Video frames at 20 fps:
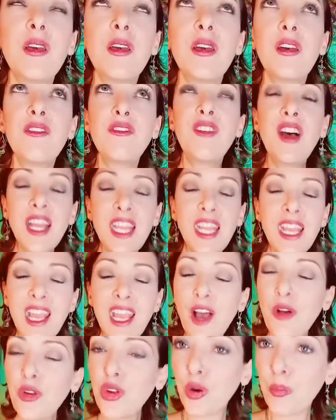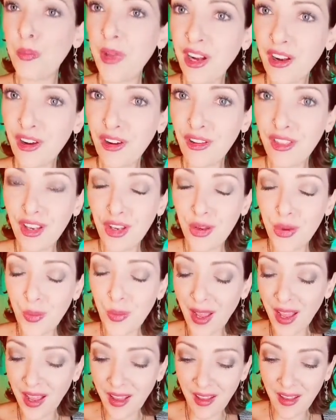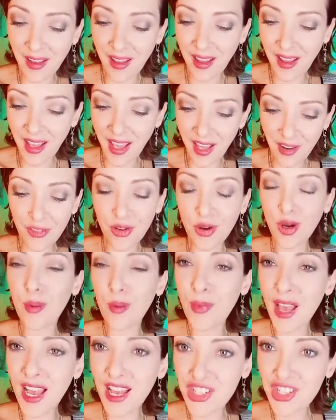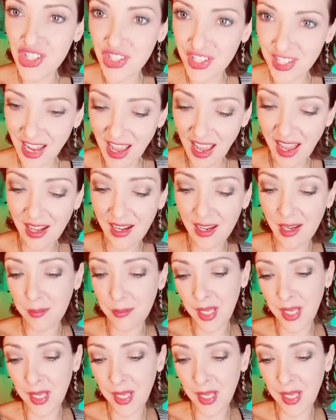finding out you're better than you ever imagined at it.